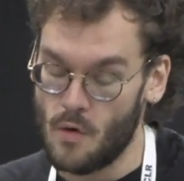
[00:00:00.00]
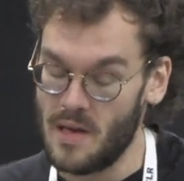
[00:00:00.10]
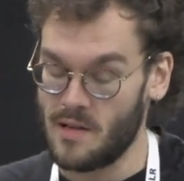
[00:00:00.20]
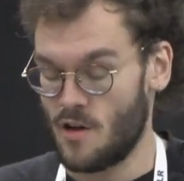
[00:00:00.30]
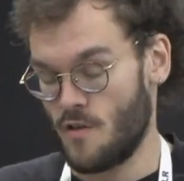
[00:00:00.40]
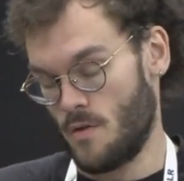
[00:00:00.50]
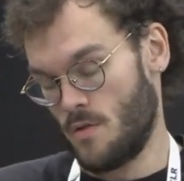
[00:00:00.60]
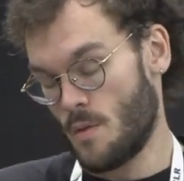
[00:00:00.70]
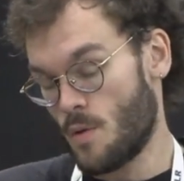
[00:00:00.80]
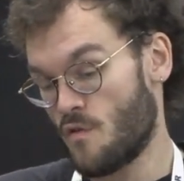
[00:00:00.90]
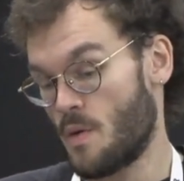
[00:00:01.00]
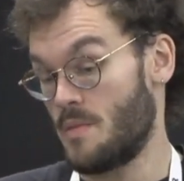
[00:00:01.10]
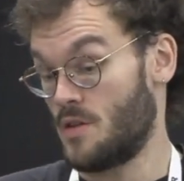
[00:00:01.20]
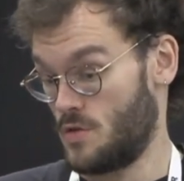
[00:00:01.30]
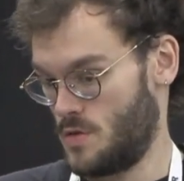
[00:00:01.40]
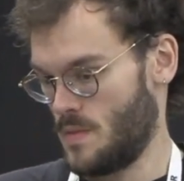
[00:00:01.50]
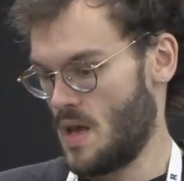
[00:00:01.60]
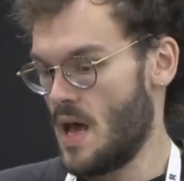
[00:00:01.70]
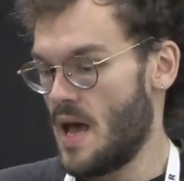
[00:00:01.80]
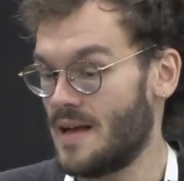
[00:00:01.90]
little number of parameters.
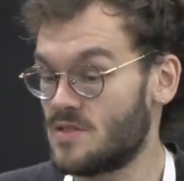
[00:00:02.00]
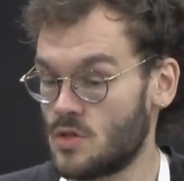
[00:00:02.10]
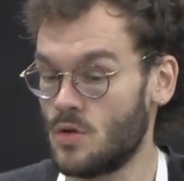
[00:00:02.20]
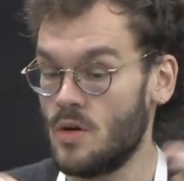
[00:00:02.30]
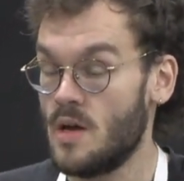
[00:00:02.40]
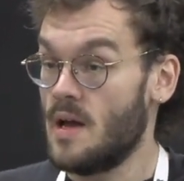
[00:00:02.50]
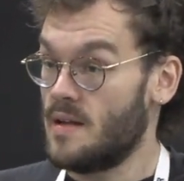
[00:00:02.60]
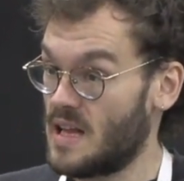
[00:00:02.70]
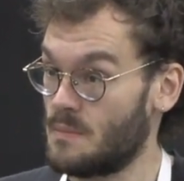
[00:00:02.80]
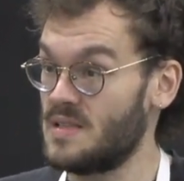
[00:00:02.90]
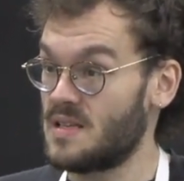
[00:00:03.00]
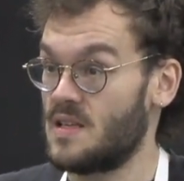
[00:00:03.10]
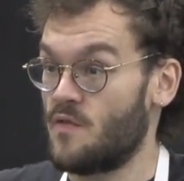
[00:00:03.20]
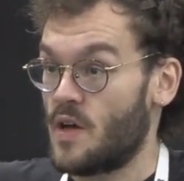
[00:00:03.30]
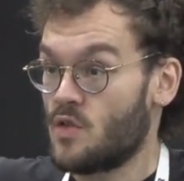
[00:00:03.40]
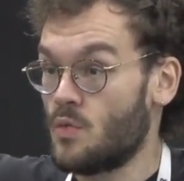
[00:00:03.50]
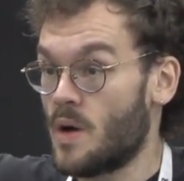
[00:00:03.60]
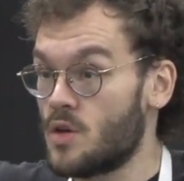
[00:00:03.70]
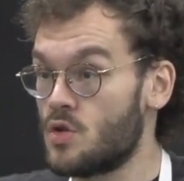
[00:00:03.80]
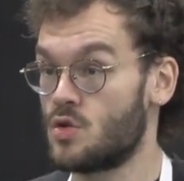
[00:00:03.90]
And so that means that if I do
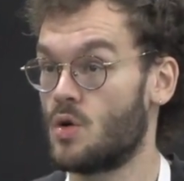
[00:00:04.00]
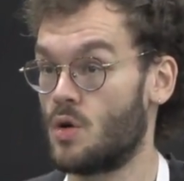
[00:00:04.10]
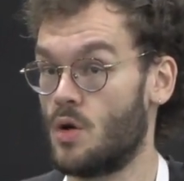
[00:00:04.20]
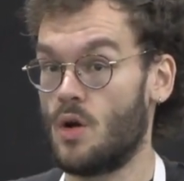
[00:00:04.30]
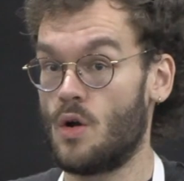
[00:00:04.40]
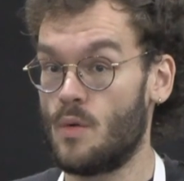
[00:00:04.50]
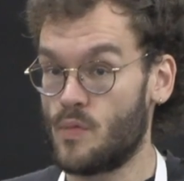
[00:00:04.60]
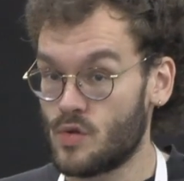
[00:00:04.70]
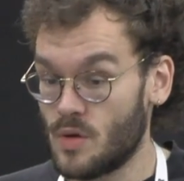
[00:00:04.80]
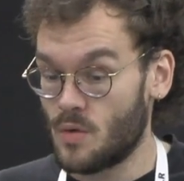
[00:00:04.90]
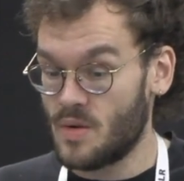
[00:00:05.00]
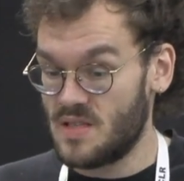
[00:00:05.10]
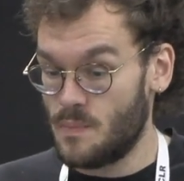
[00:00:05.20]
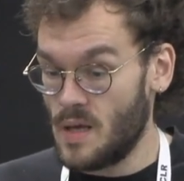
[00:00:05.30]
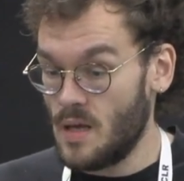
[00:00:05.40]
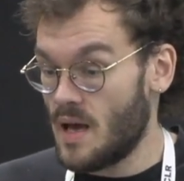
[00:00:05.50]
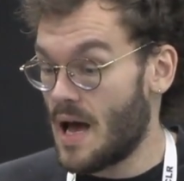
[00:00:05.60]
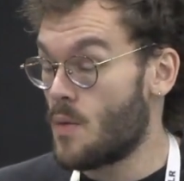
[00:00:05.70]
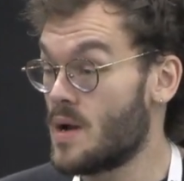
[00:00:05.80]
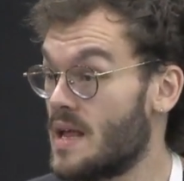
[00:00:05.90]
my usual pre-training recipe,
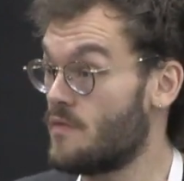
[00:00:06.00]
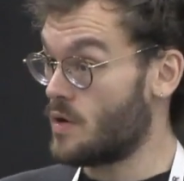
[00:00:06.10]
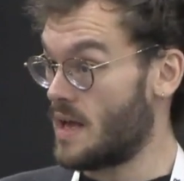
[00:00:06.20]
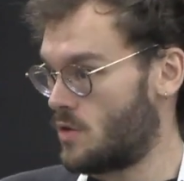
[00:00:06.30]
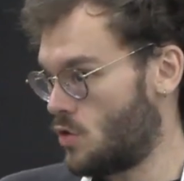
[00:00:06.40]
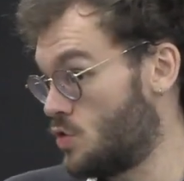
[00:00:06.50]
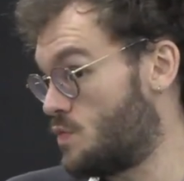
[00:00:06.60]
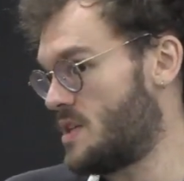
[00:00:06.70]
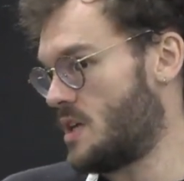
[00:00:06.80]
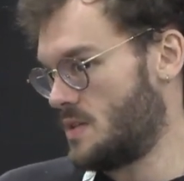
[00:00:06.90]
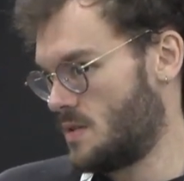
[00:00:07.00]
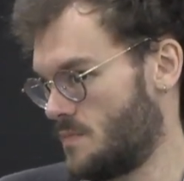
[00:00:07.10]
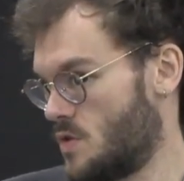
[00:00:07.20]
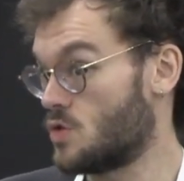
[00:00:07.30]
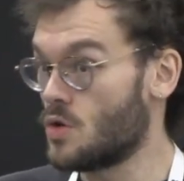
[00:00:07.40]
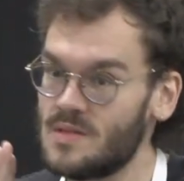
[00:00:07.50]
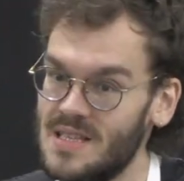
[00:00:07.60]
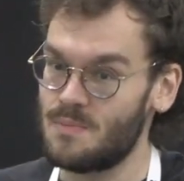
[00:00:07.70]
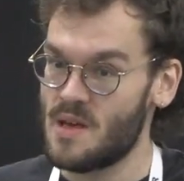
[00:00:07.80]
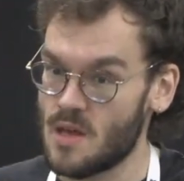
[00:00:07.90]
I will never get a good specialist. So
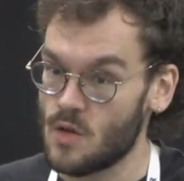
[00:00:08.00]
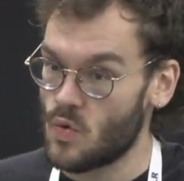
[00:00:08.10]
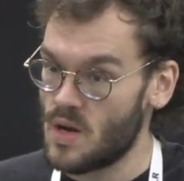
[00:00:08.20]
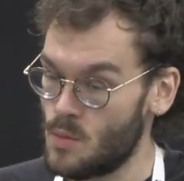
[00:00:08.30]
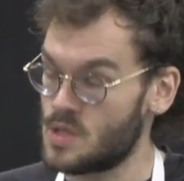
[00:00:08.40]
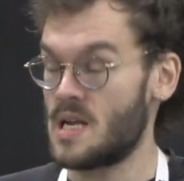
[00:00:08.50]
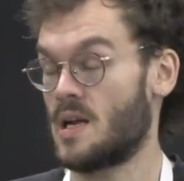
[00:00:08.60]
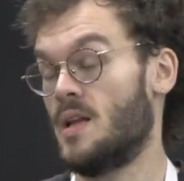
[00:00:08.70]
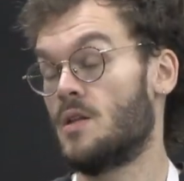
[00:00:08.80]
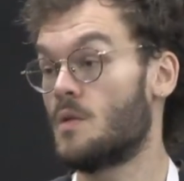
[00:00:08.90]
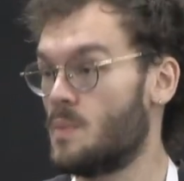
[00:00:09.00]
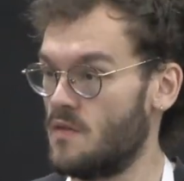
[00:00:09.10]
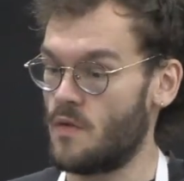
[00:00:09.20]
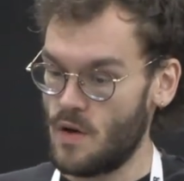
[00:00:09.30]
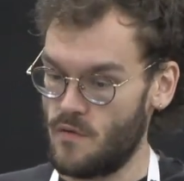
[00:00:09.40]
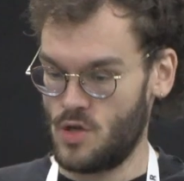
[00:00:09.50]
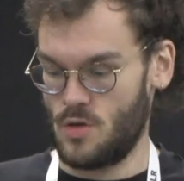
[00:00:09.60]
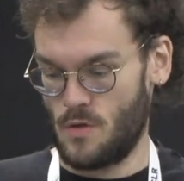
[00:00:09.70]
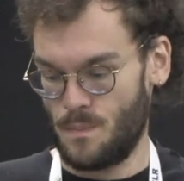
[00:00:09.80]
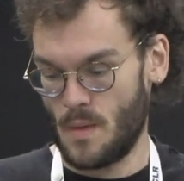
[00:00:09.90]
this method will most likely not be very
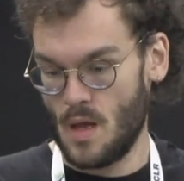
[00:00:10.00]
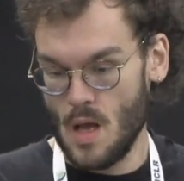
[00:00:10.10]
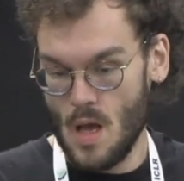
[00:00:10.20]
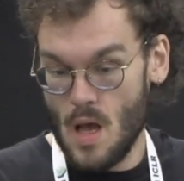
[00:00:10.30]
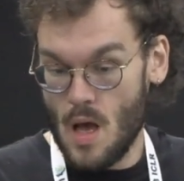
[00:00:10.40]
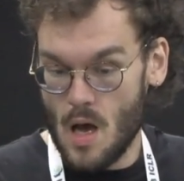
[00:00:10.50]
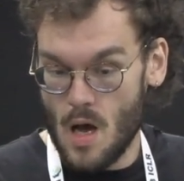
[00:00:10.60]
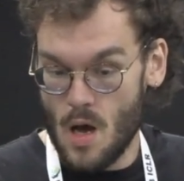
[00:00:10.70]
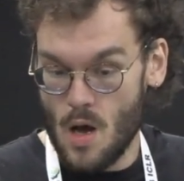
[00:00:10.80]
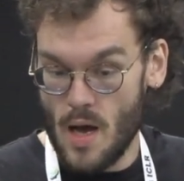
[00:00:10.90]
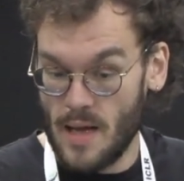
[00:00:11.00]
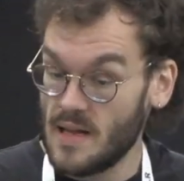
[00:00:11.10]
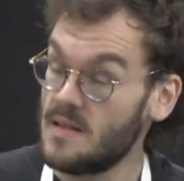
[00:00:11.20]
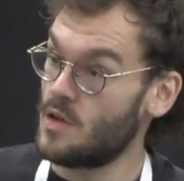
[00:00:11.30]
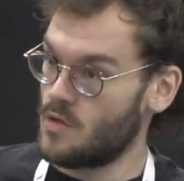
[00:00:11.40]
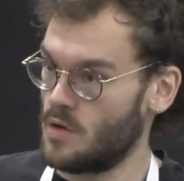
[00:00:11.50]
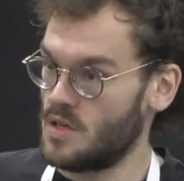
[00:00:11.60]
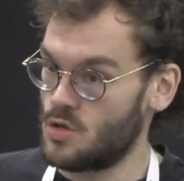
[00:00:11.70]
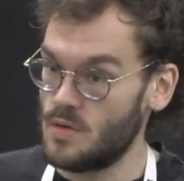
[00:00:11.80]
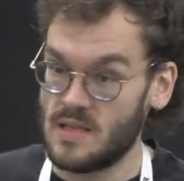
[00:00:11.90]
efficient. And then the other
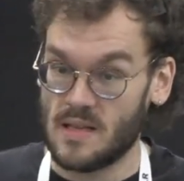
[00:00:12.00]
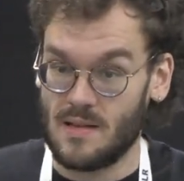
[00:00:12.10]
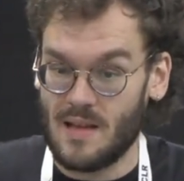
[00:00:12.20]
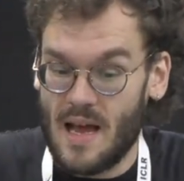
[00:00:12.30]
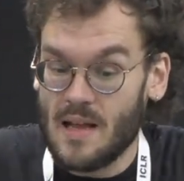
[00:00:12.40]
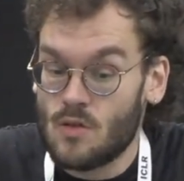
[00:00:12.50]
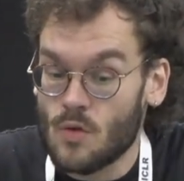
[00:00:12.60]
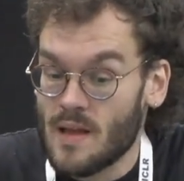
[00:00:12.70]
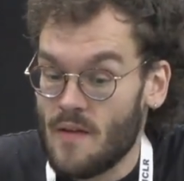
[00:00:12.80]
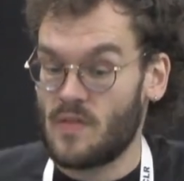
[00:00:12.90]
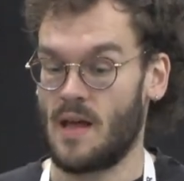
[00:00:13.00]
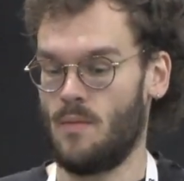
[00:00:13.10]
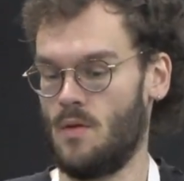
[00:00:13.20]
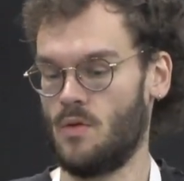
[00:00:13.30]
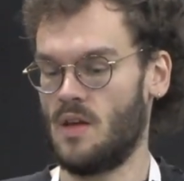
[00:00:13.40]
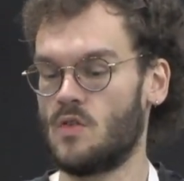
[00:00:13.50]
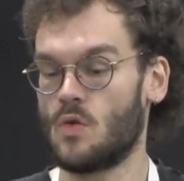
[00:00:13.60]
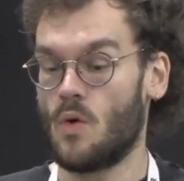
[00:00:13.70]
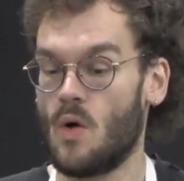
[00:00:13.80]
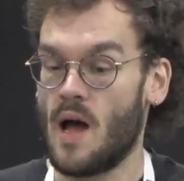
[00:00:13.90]
issue is that I don't have time. Okay,
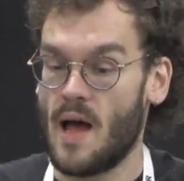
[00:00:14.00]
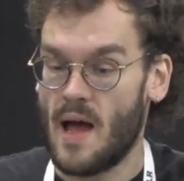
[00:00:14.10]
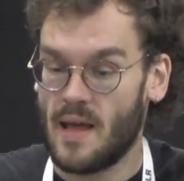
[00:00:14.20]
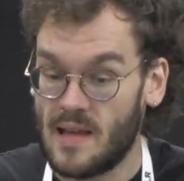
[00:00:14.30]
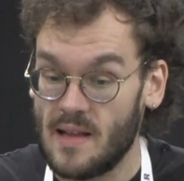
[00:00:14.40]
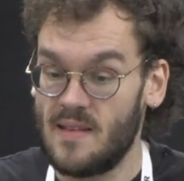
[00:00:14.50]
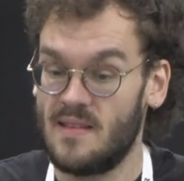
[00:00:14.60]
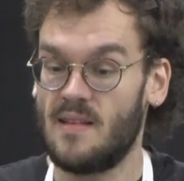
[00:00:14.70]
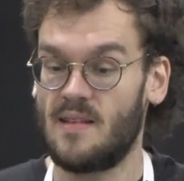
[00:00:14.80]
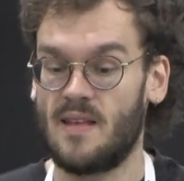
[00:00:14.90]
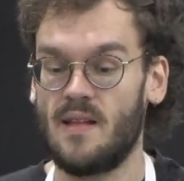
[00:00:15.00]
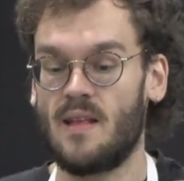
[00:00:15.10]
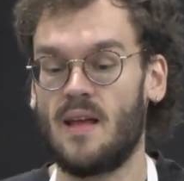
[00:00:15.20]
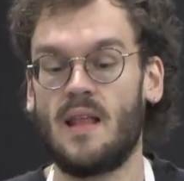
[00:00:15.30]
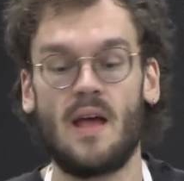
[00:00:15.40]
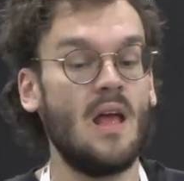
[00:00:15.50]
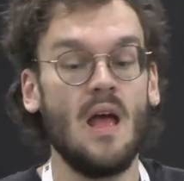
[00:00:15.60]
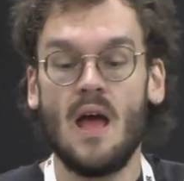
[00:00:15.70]
so I get this data set, and I